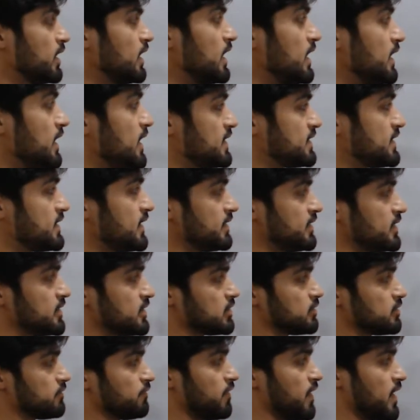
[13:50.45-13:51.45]
Let's say this
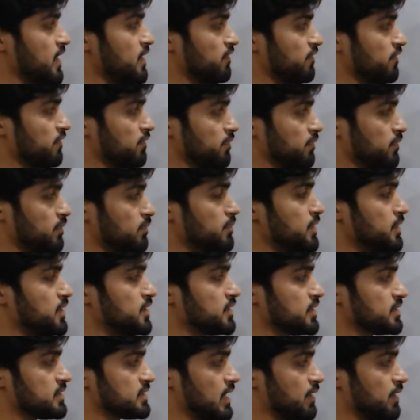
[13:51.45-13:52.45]
is 5
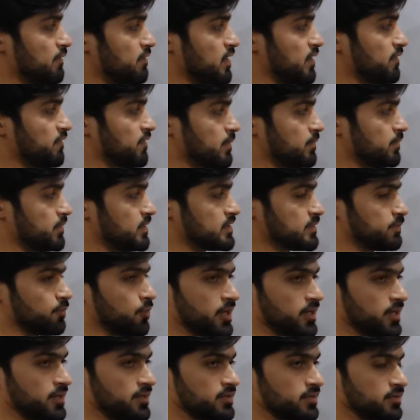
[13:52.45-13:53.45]
meters away from this
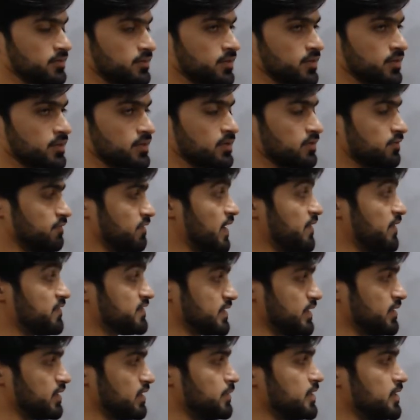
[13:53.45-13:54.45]
point, 5
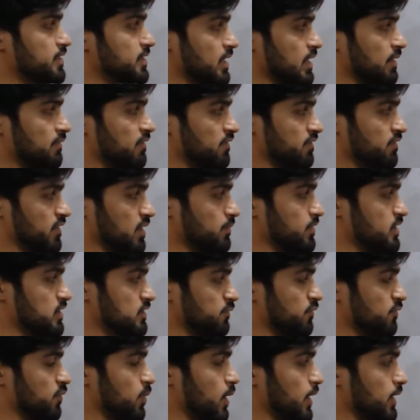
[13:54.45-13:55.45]
centimeter away from this
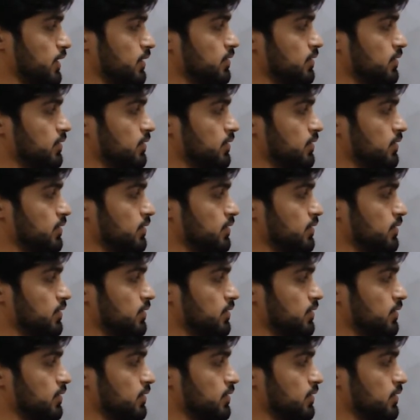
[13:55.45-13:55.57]
point.